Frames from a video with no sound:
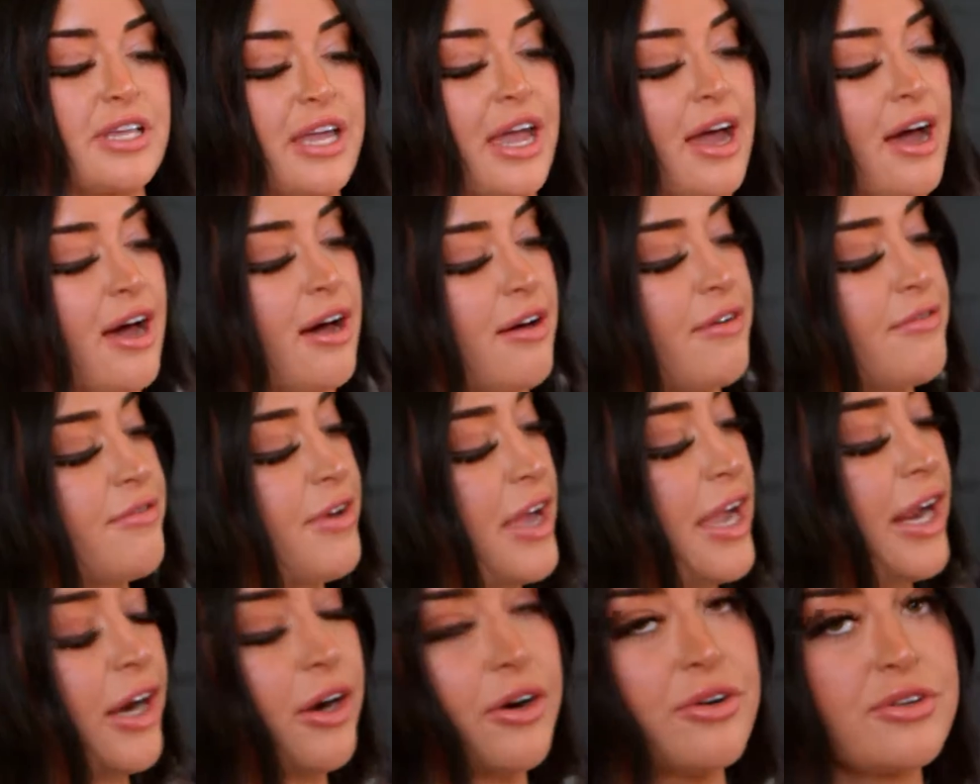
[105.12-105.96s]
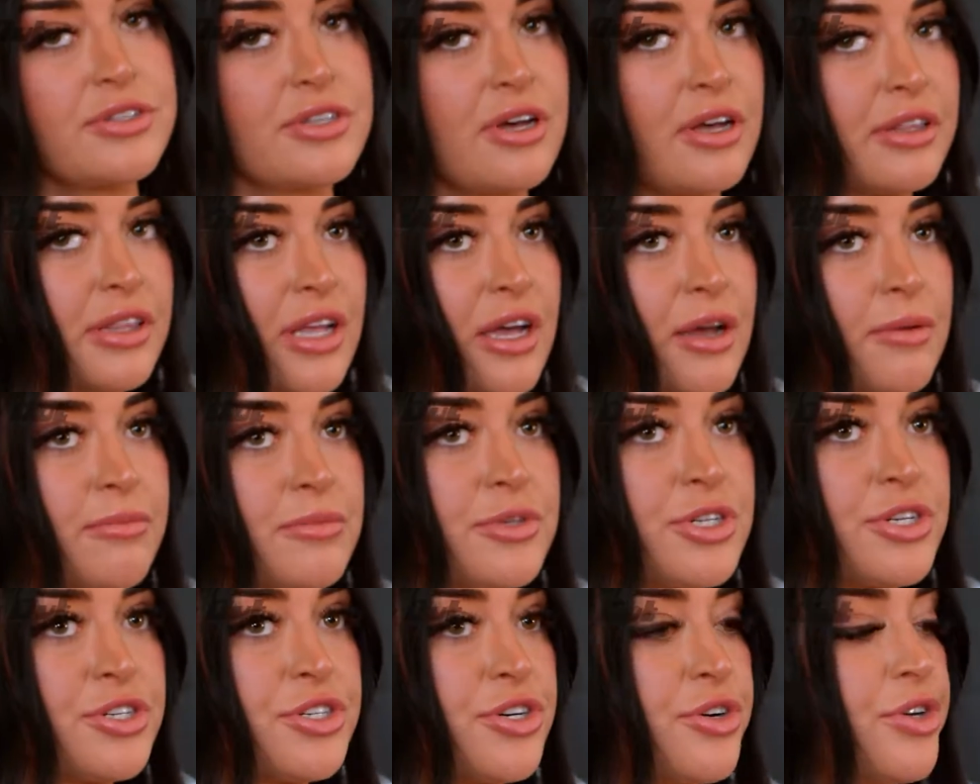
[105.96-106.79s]
They have arrows on them to
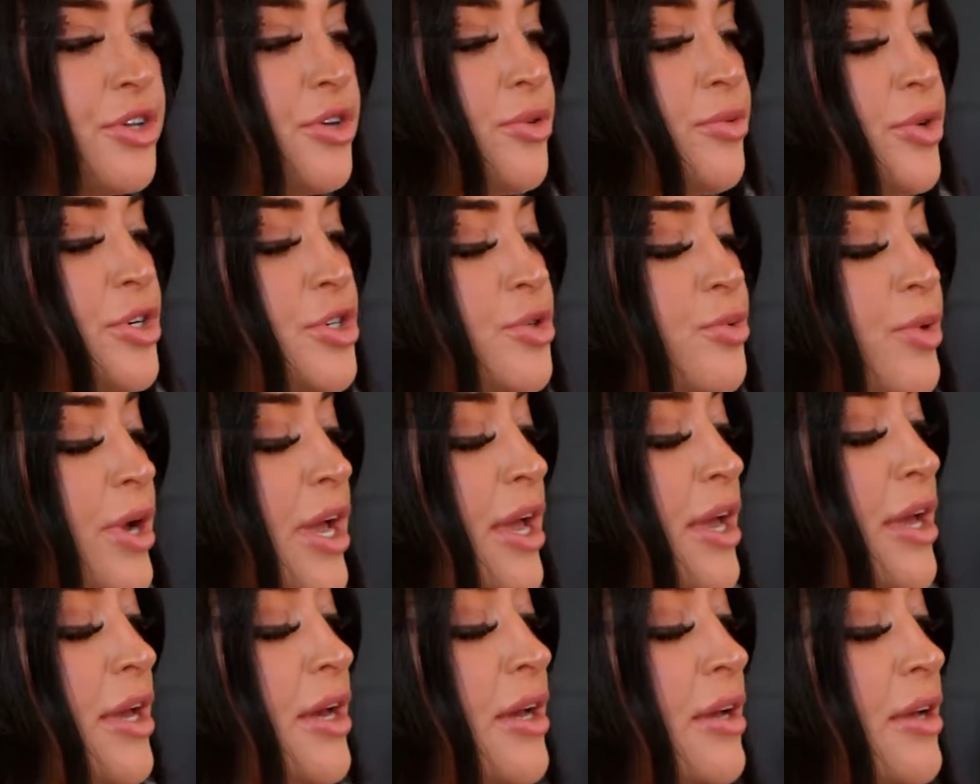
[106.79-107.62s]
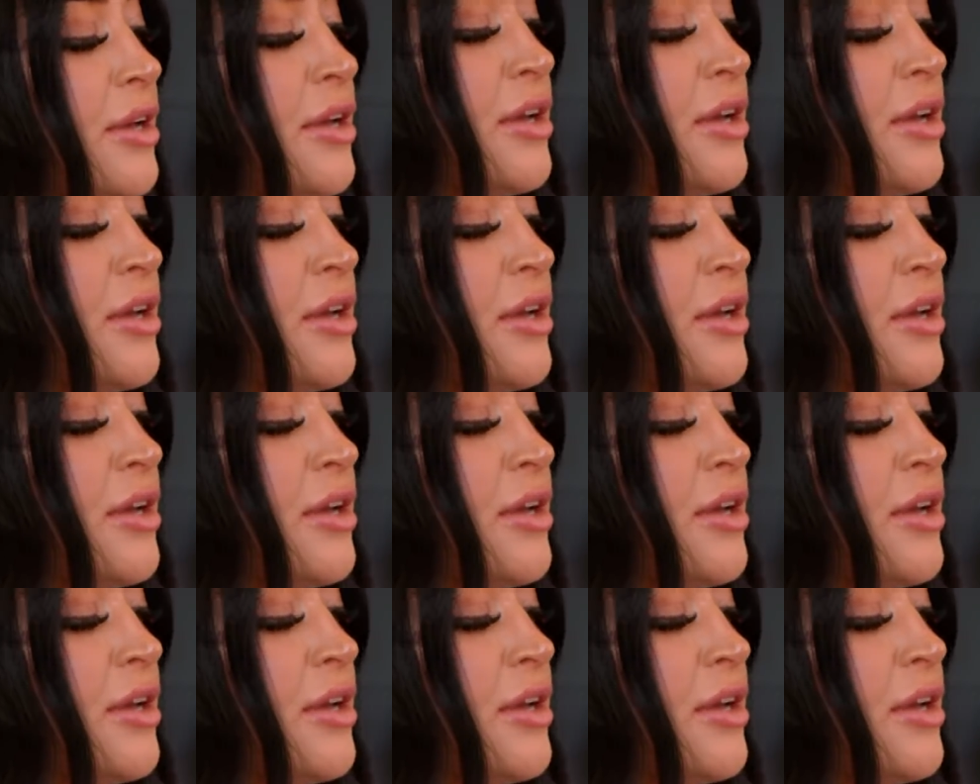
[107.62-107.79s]
show you which way